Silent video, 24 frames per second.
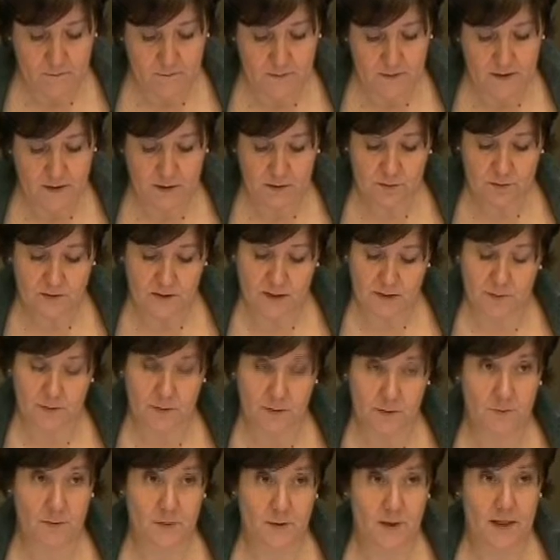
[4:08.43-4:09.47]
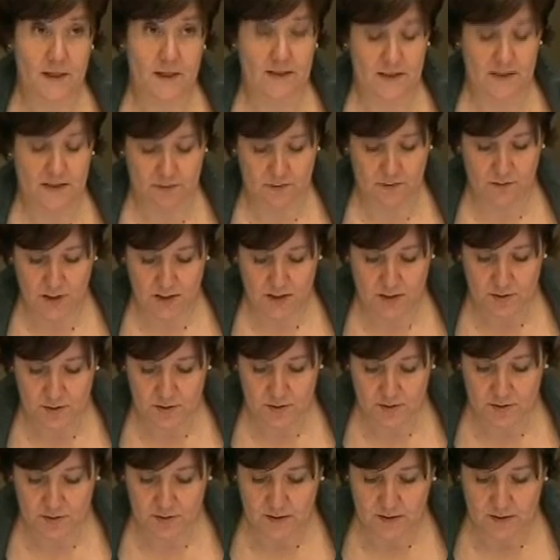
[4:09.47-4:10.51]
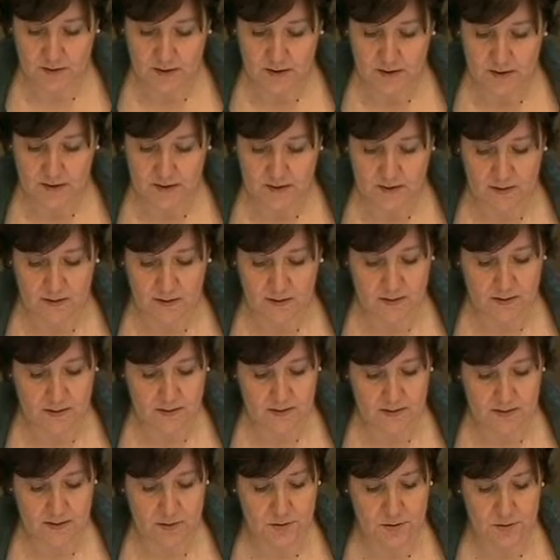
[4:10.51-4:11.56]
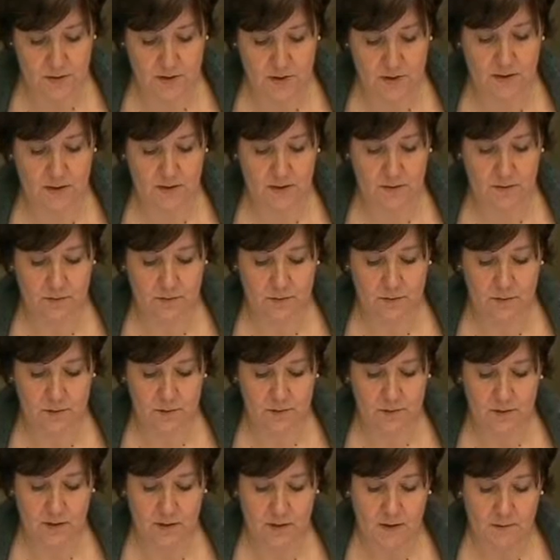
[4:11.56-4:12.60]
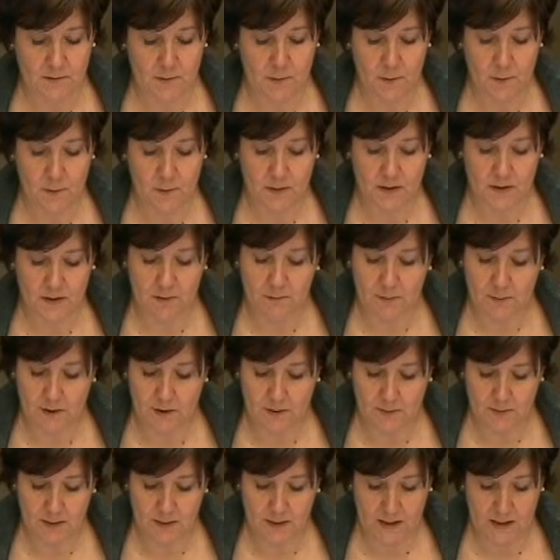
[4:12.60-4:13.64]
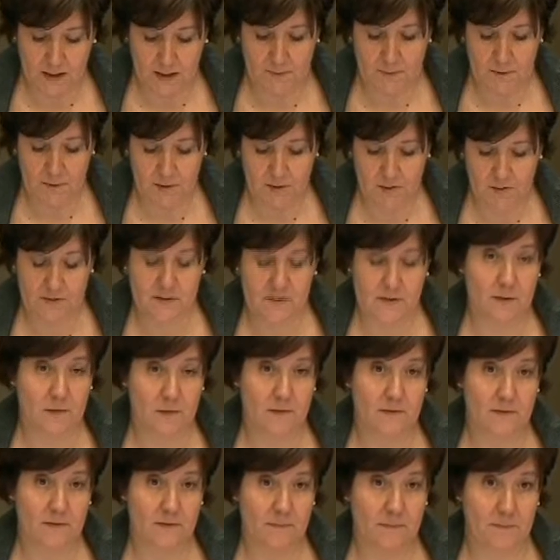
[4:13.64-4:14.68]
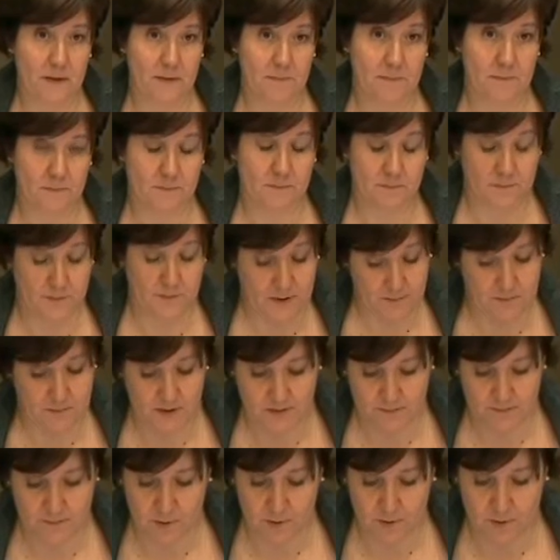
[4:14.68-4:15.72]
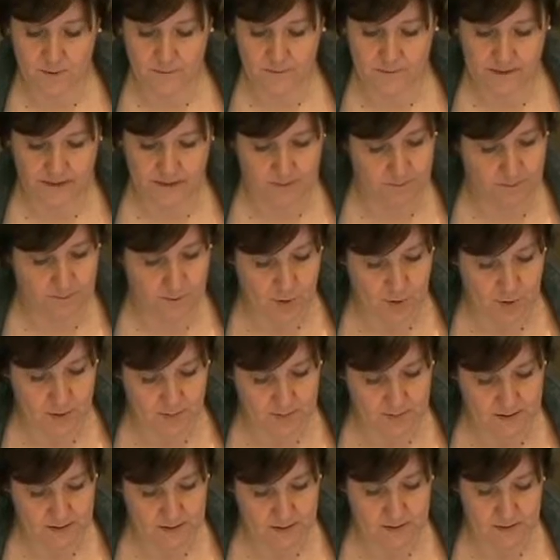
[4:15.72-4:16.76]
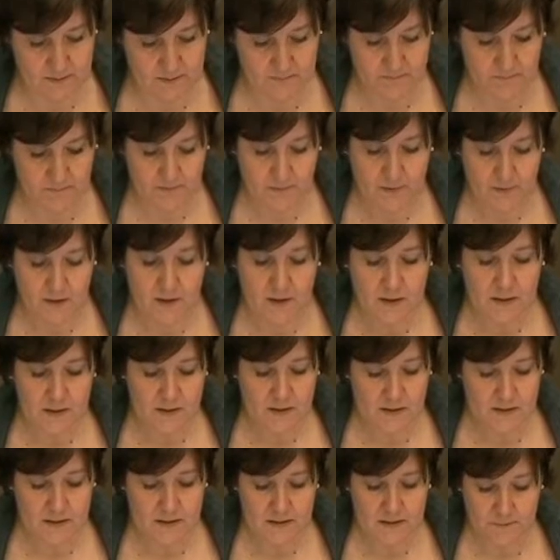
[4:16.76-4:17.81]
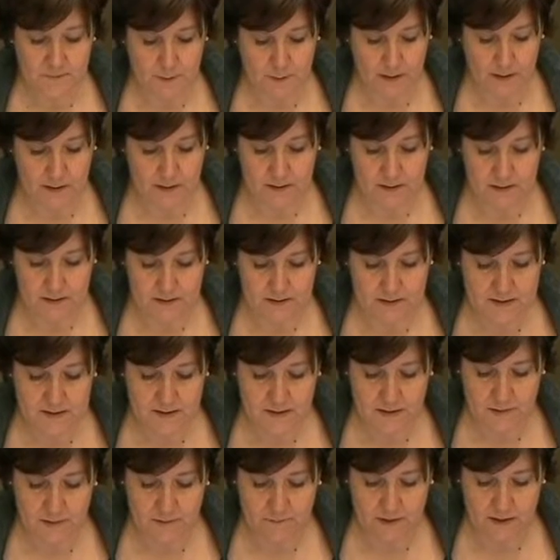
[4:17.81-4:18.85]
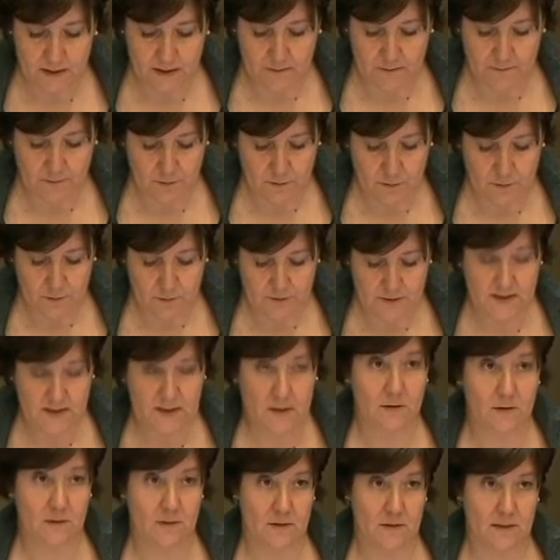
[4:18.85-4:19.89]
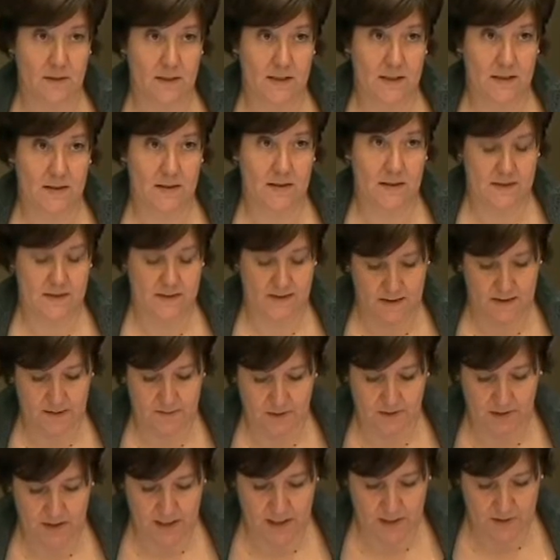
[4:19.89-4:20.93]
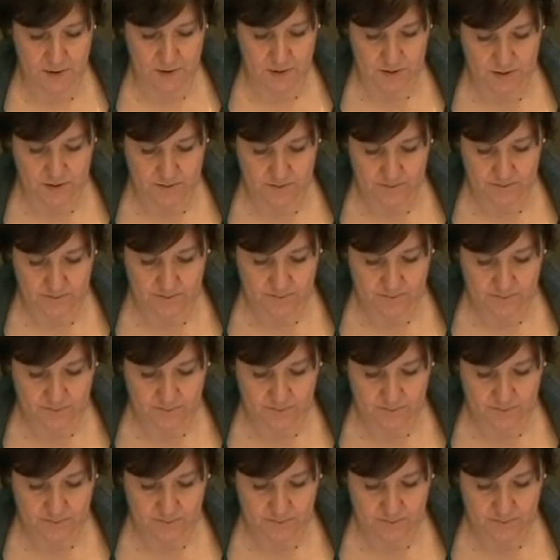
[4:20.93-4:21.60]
Without appropriate education and real social inclusion, we will never be able to solve the problem of employment. That's why this year we are focusing on anti-discrimination.